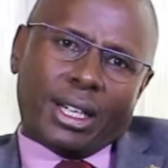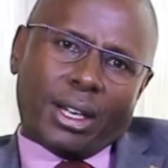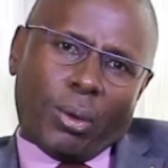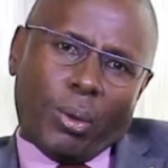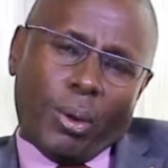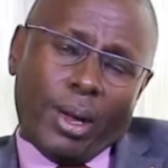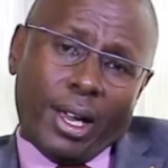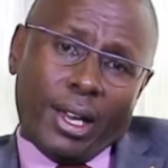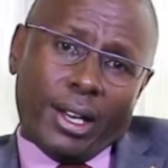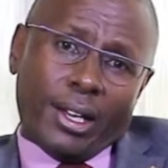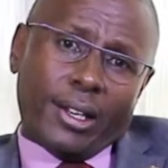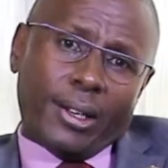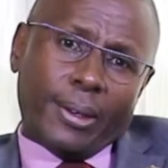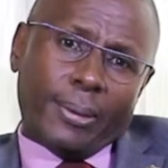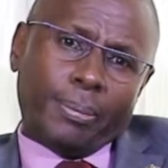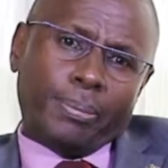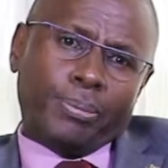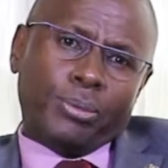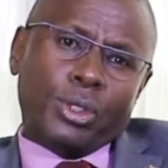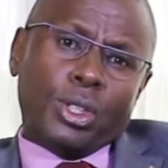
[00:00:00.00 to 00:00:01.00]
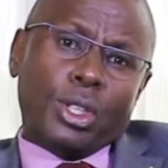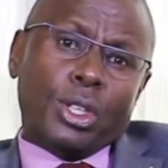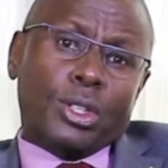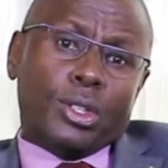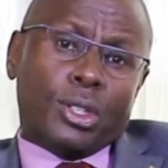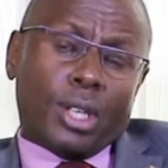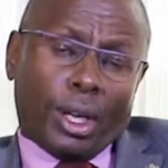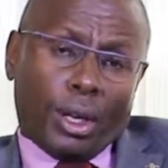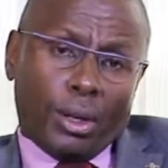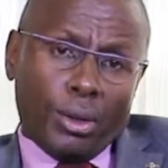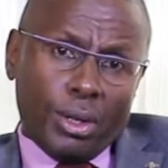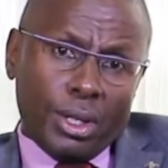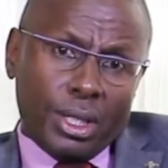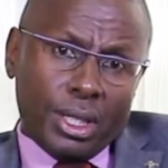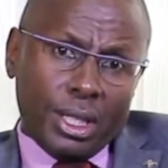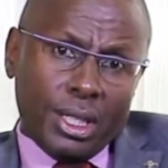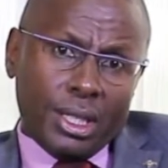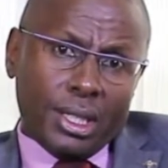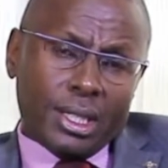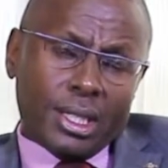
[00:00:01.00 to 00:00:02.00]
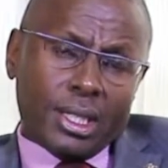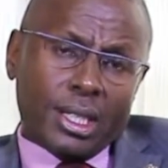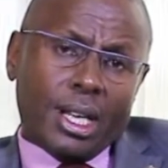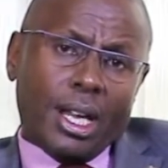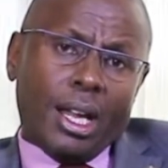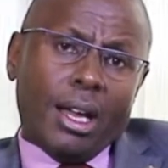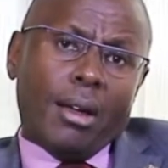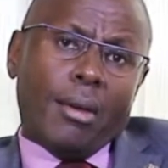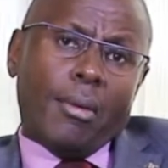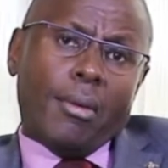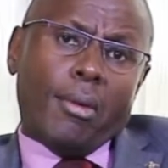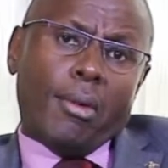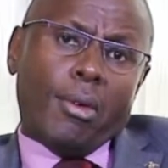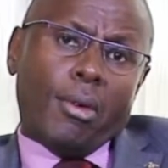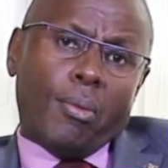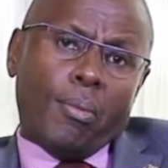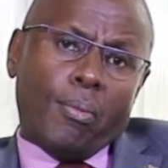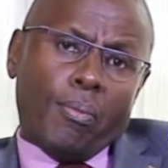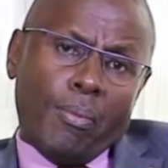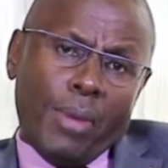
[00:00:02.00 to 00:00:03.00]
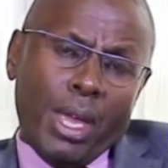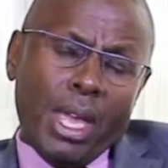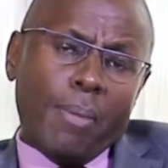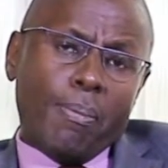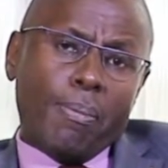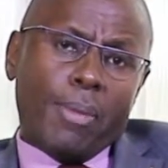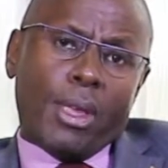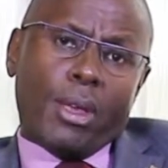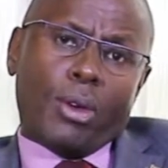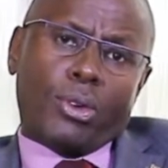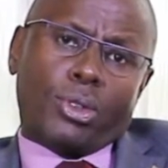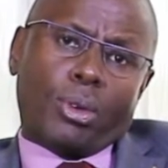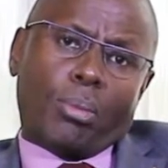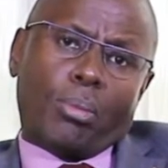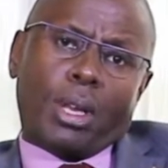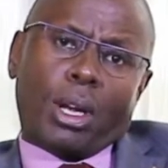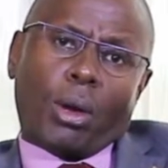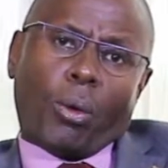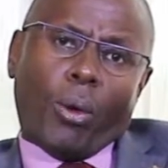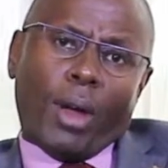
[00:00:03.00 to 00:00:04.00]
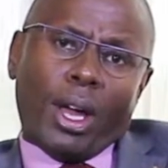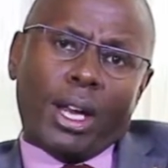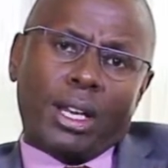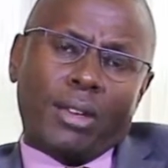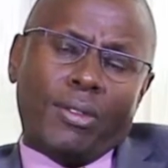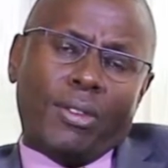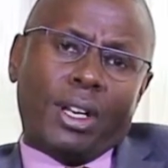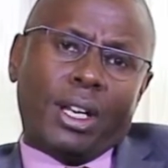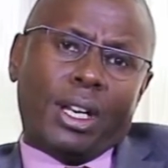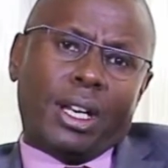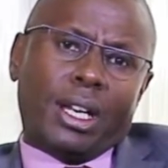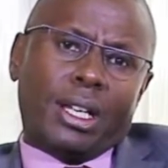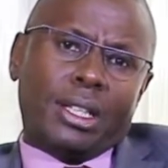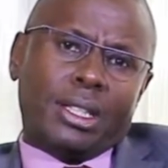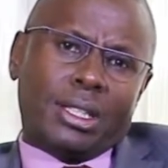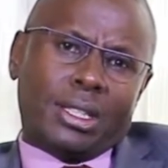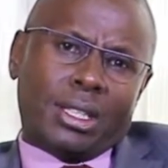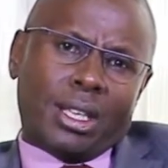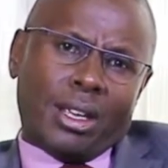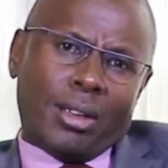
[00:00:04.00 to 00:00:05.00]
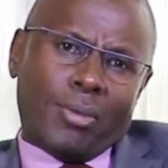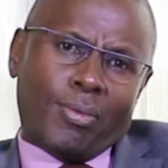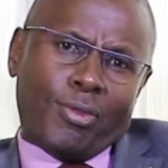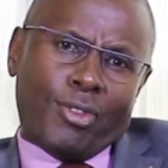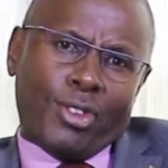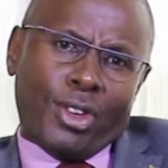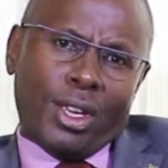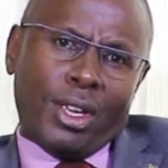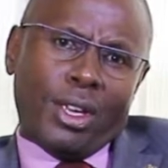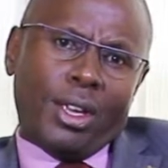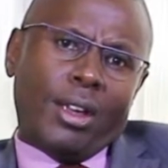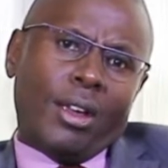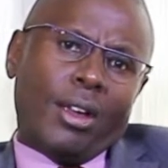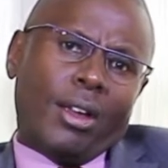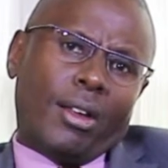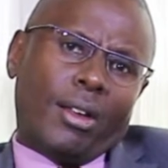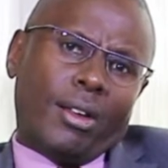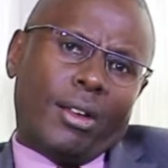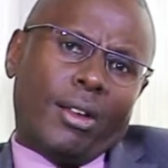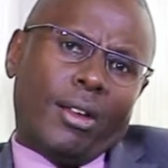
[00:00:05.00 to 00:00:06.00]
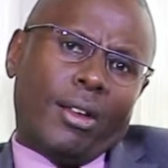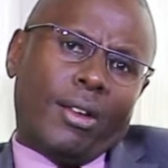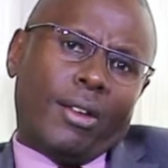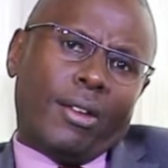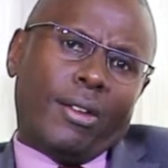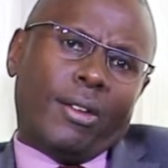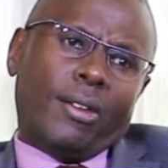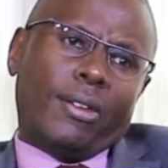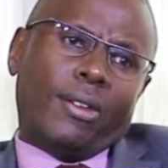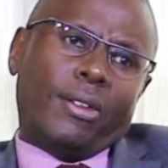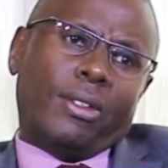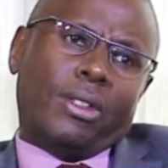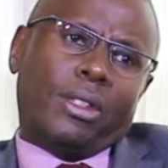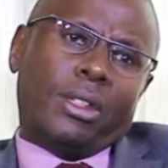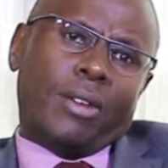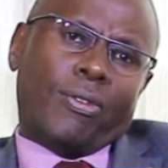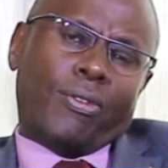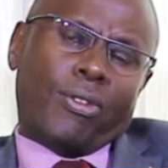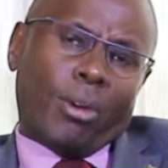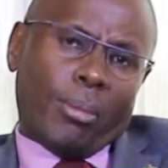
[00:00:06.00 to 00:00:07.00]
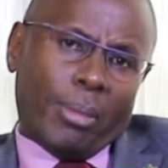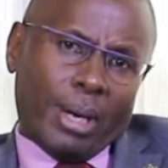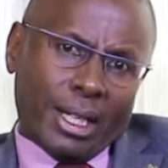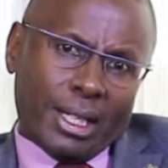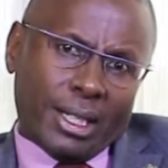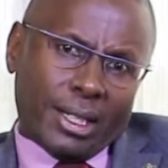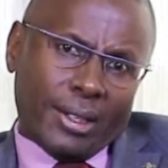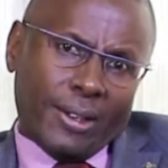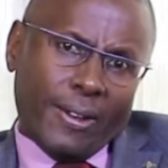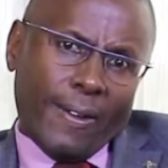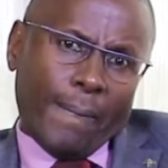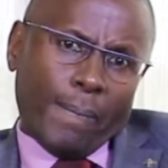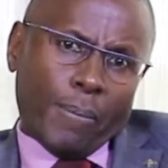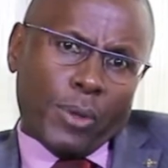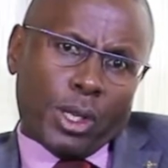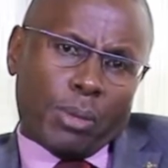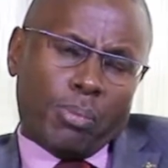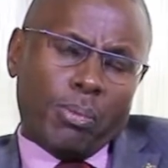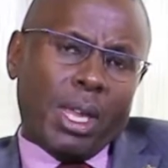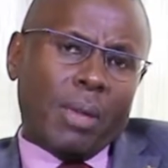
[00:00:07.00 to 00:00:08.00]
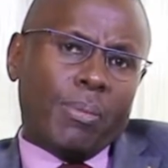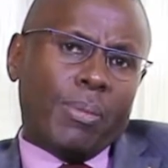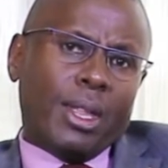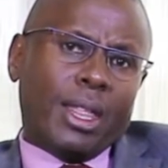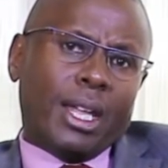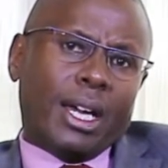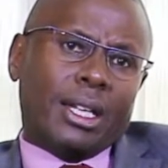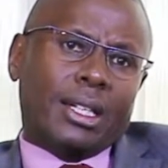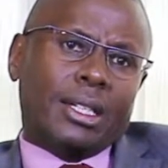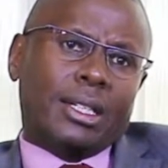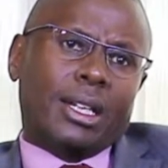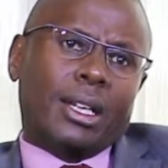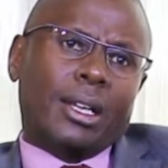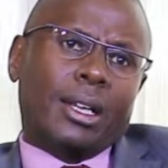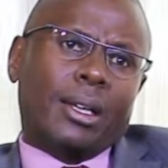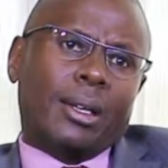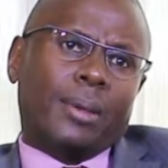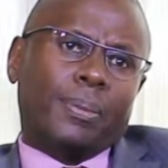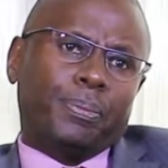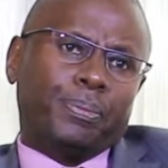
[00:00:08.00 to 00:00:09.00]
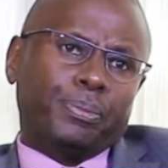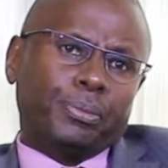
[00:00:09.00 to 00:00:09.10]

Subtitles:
required. Securities may also be required even in a JV, the format. It may be that the